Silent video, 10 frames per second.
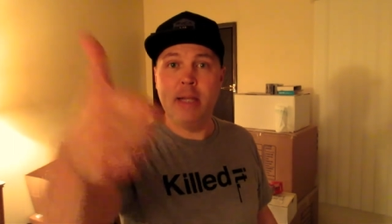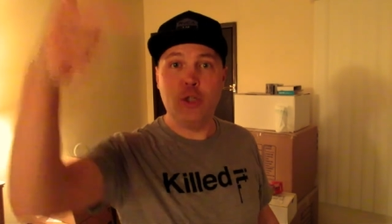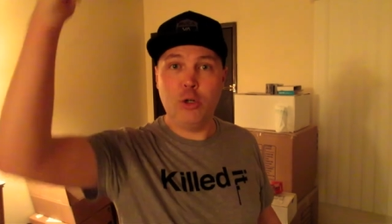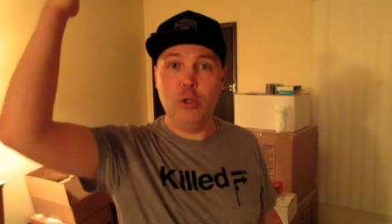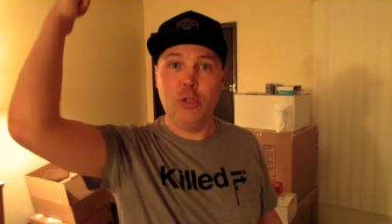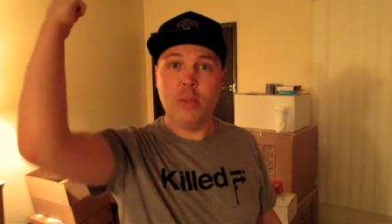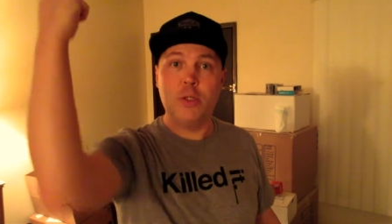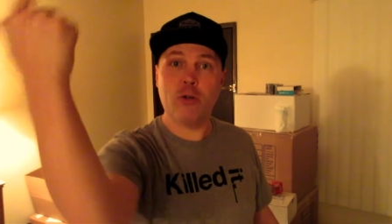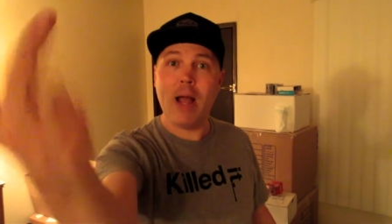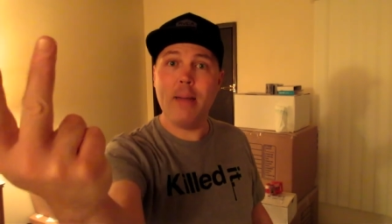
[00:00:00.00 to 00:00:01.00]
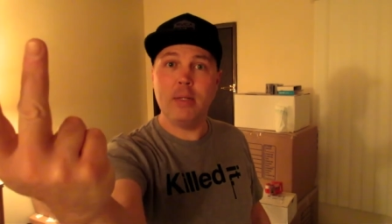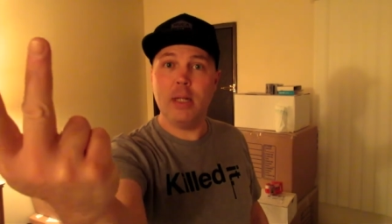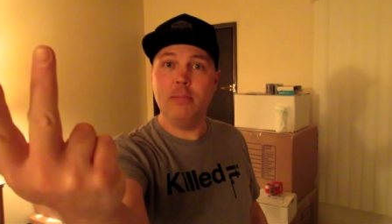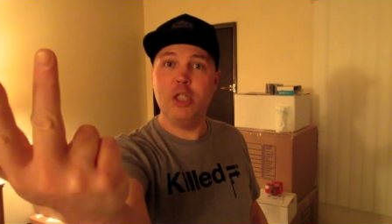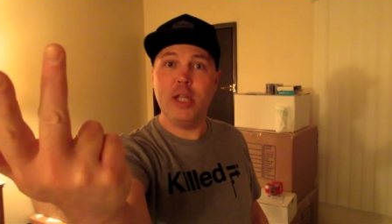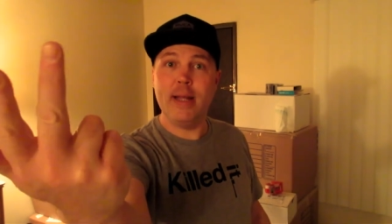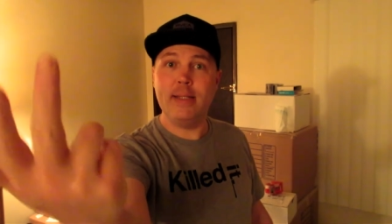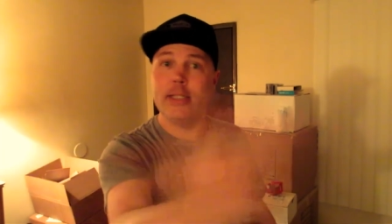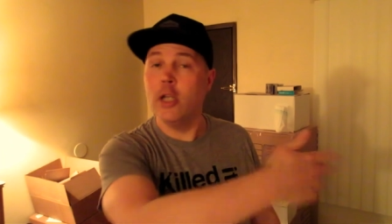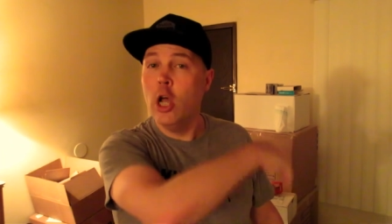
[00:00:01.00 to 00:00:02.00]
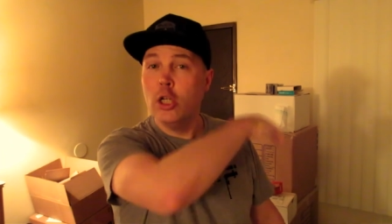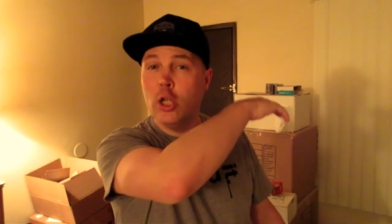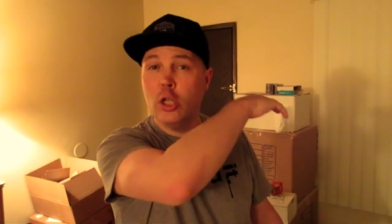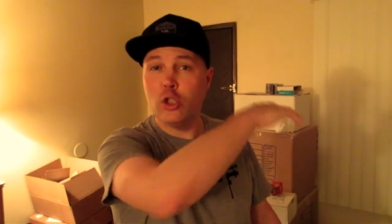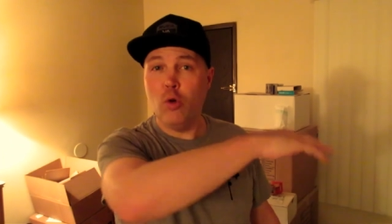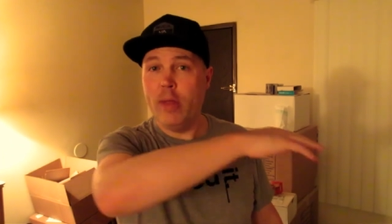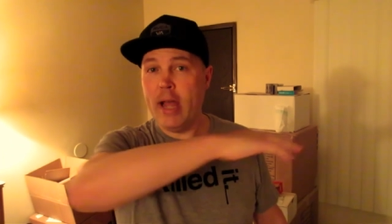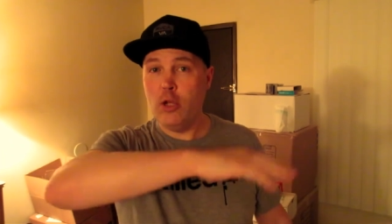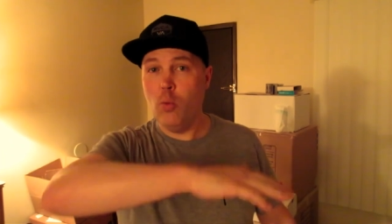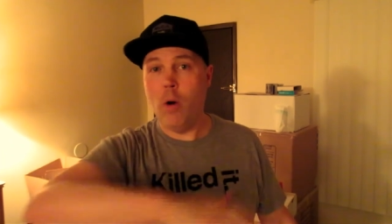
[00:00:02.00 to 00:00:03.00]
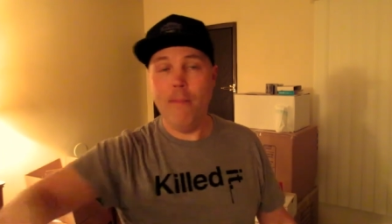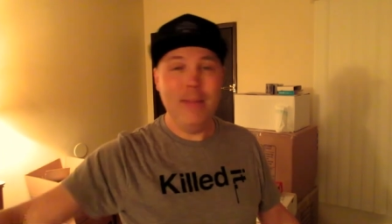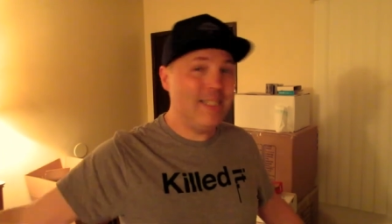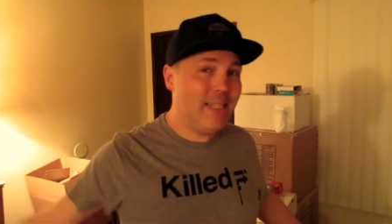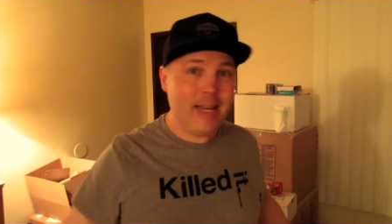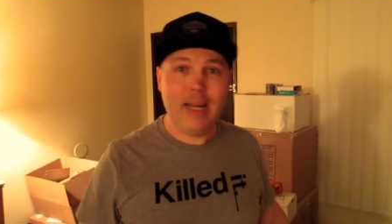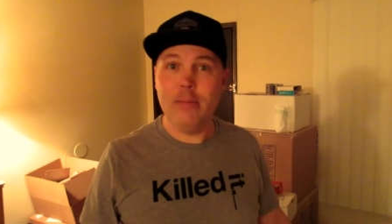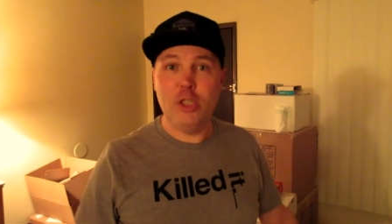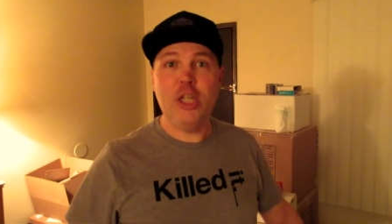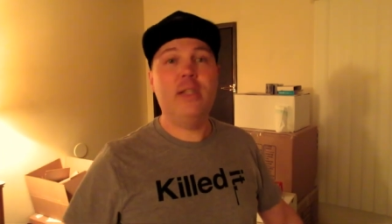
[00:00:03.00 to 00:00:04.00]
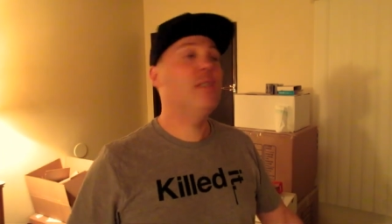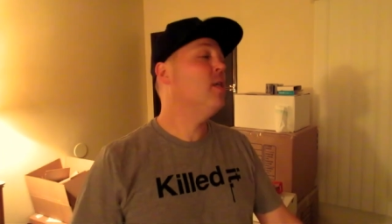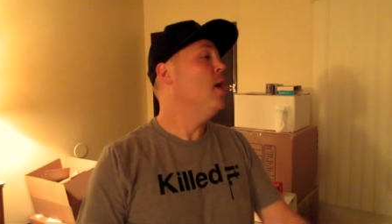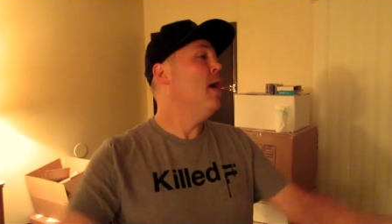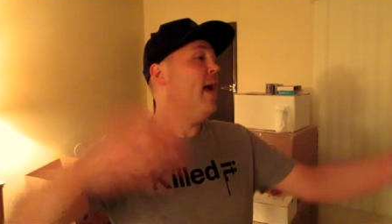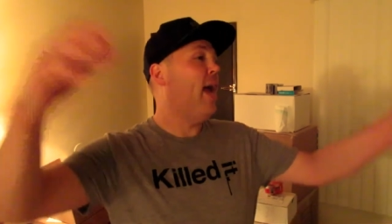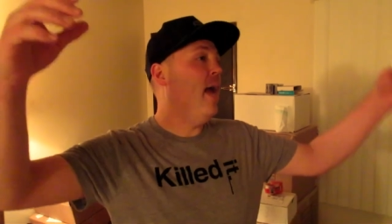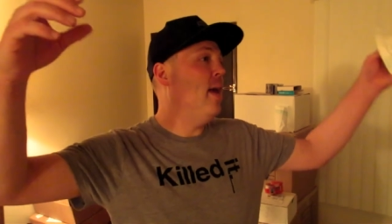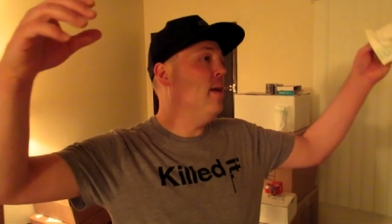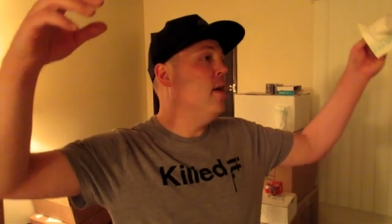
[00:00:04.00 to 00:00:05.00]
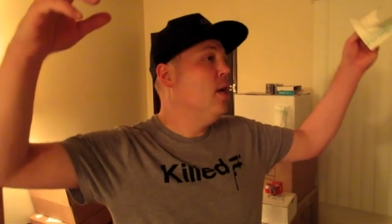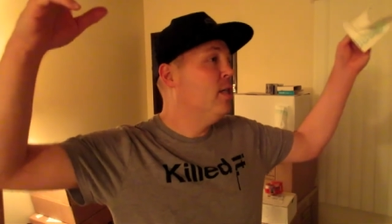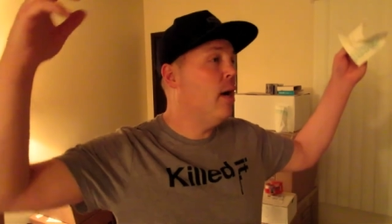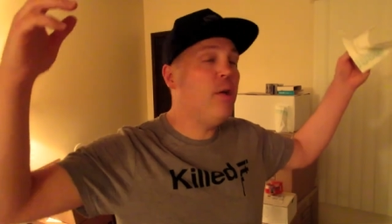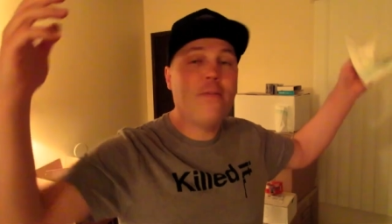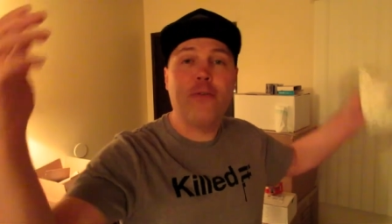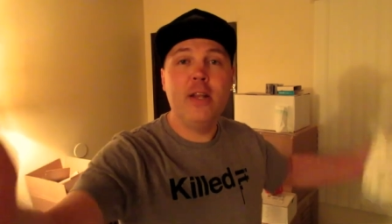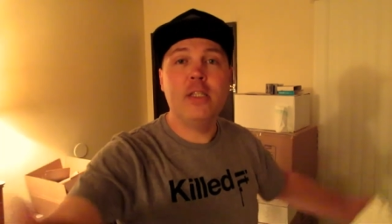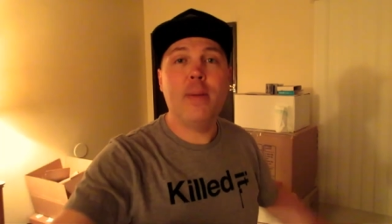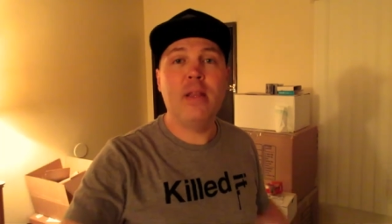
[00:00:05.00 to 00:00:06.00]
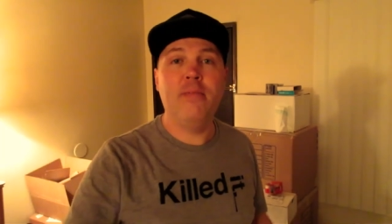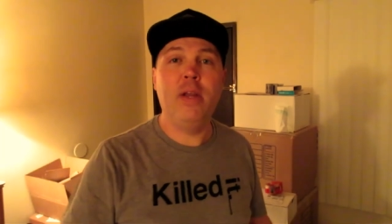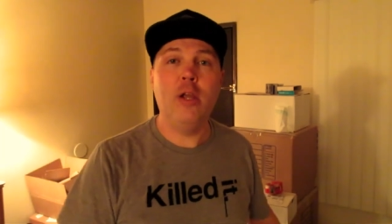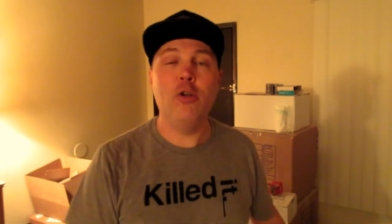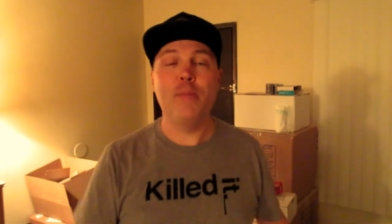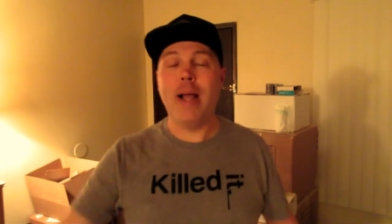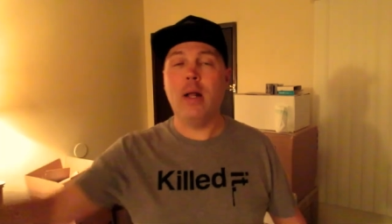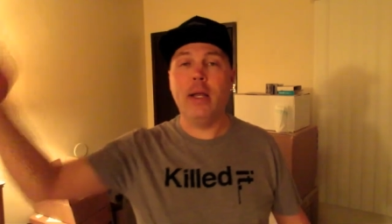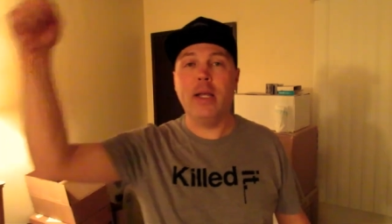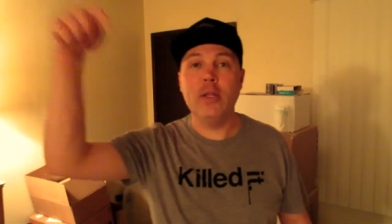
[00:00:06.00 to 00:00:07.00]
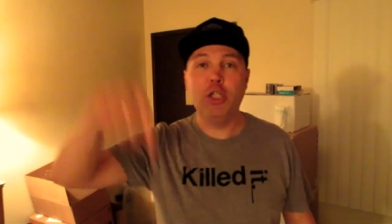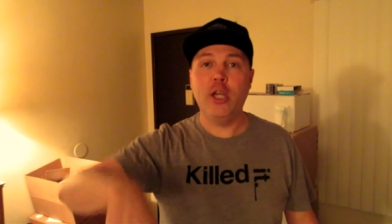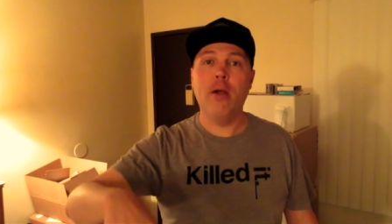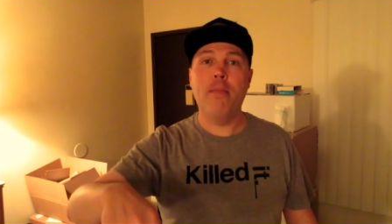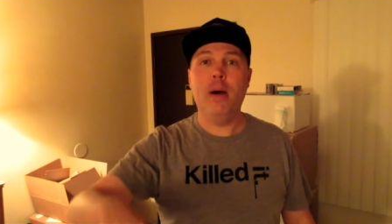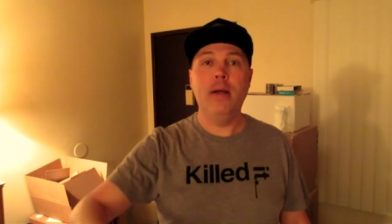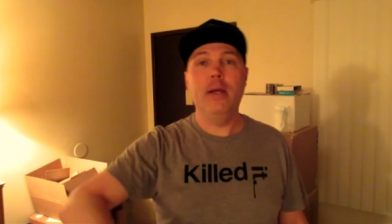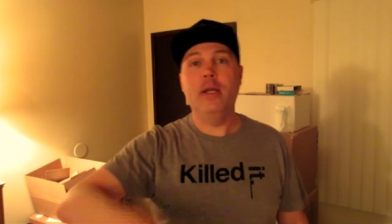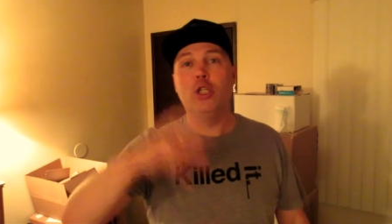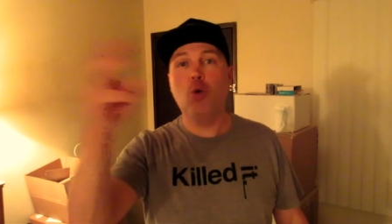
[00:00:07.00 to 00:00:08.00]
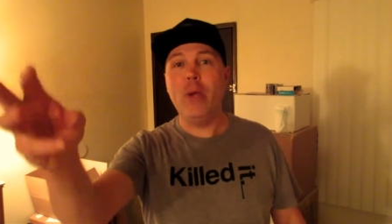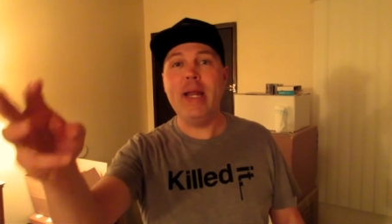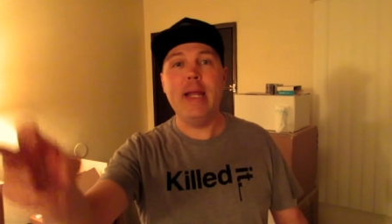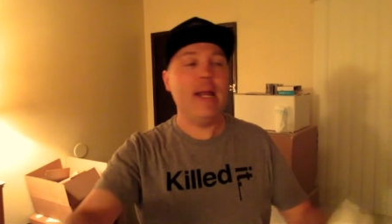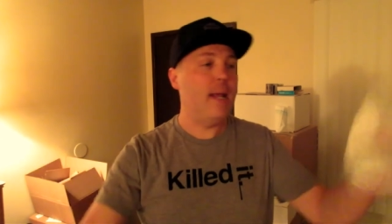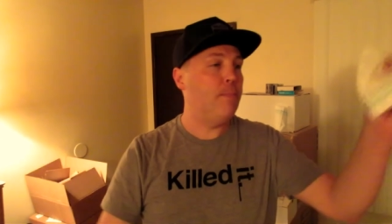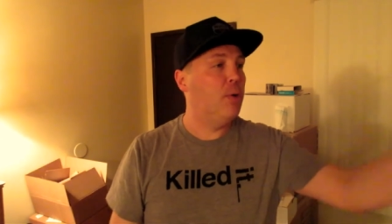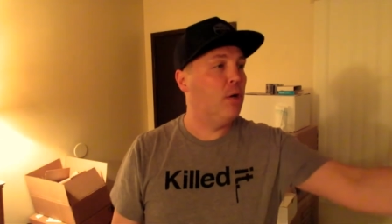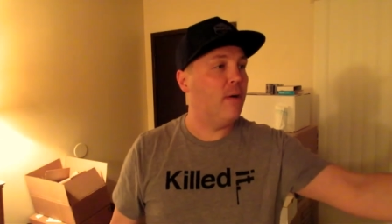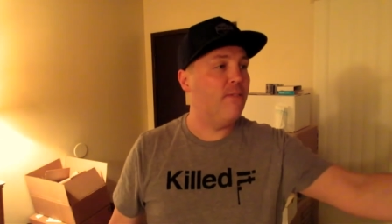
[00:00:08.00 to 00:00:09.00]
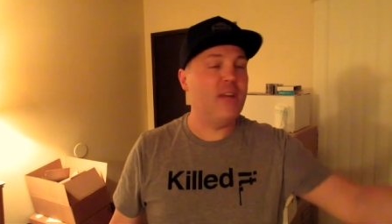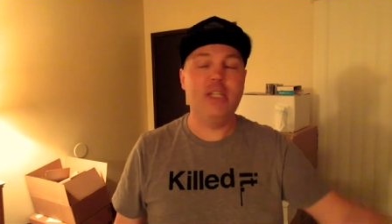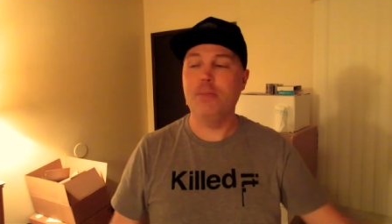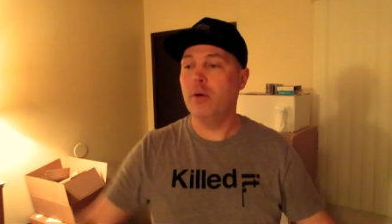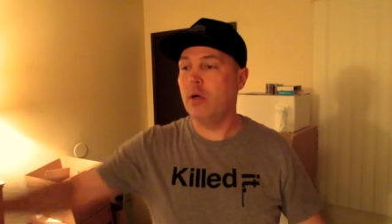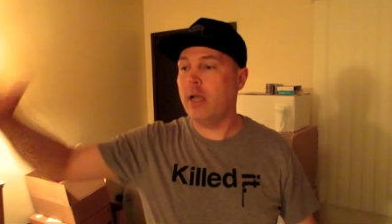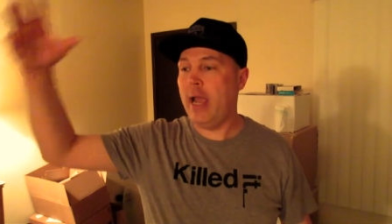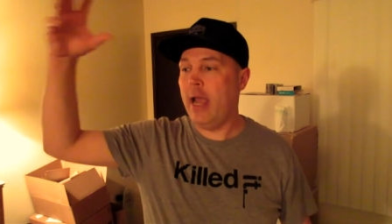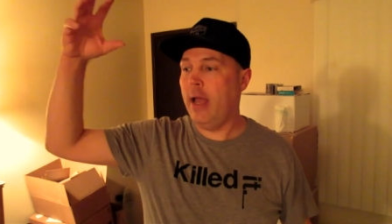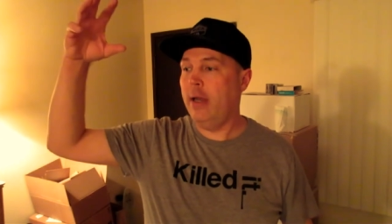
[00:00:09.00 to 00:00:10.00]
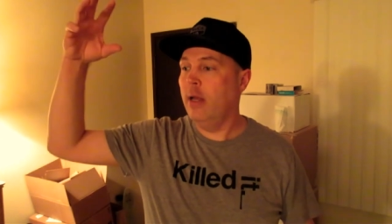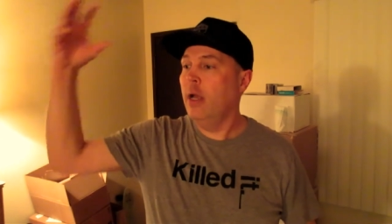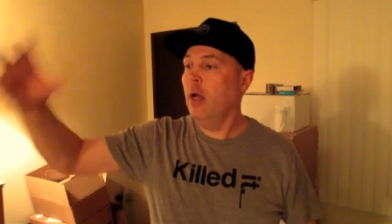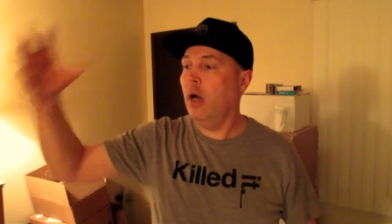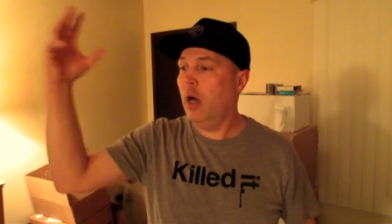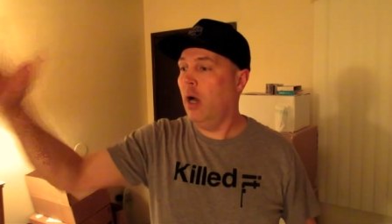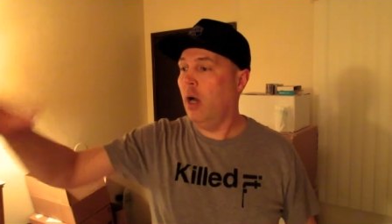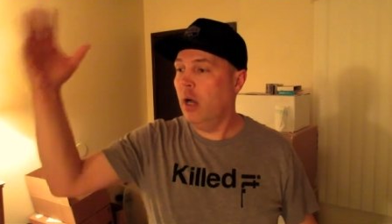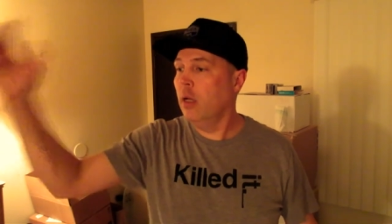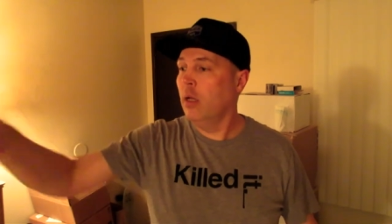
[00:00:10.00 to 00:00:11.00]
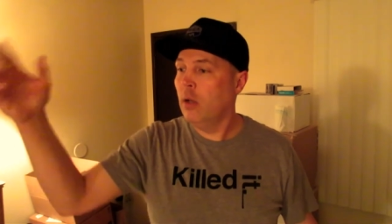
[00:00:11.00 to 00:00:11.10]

Make sure you subscribe to them shits so that you won't miss any of them shits and tell your friends about the videos by clicking the share button and tweet it and put it on Facebook and uh,